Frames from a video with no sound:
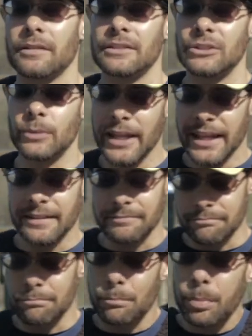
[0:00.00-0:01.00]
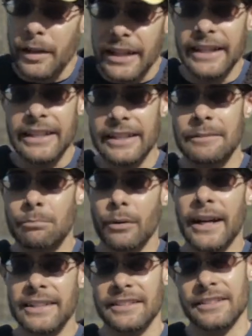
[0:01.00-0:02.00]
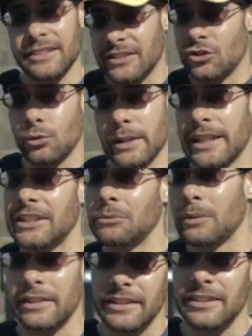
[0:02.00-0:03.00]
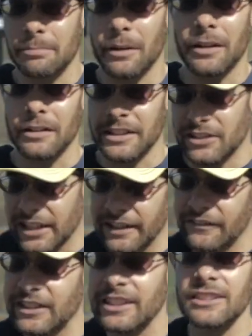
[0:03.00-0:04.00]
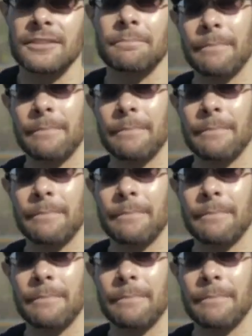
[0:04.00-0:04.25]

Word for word: You can't play and practice and train with this ball. If it doesn't